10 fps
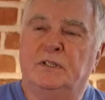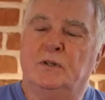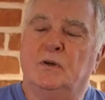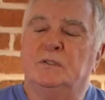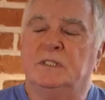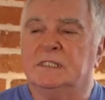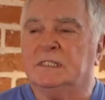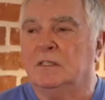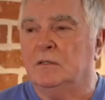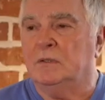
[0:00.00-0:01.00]

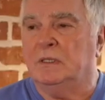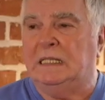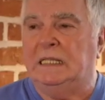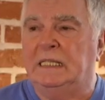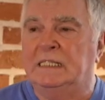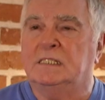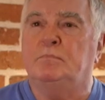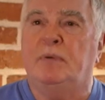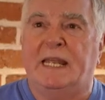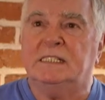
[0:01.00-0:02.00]
Eurodisco is
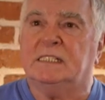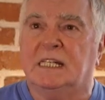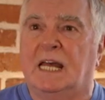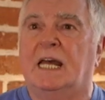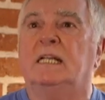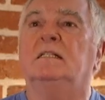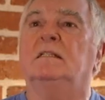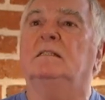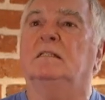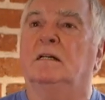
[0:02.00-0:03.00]
based on
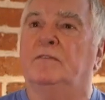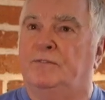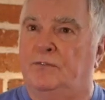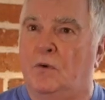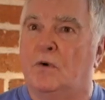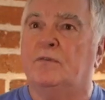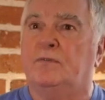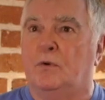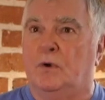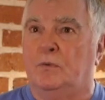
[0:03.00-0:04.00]
a
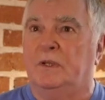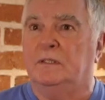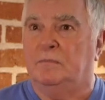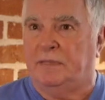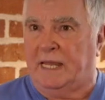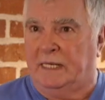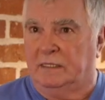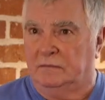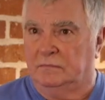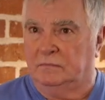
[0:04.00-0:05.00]
4-4 rhythm
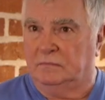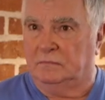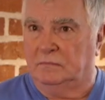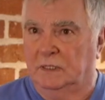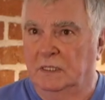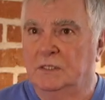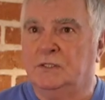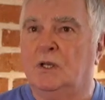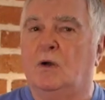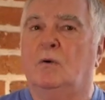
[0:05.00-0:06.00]
pattern.
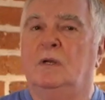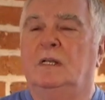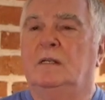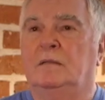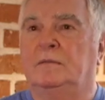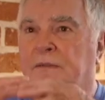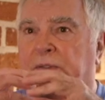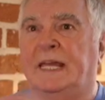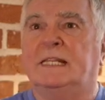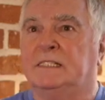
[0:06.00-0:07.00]
So
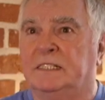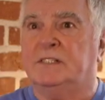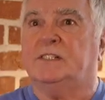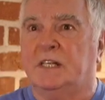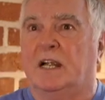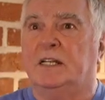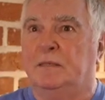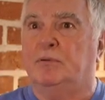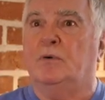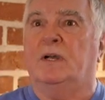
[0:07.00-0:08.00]
that's their
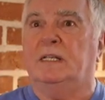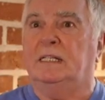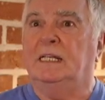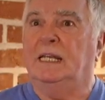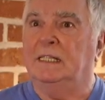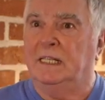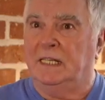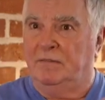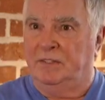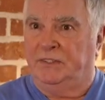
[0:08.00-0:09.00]
starting point, and then
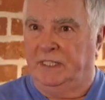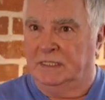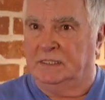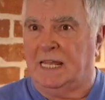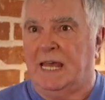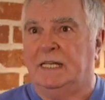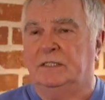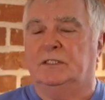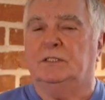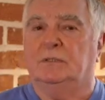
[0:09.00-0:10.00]
everything is
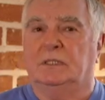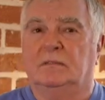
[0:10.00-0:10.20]
added to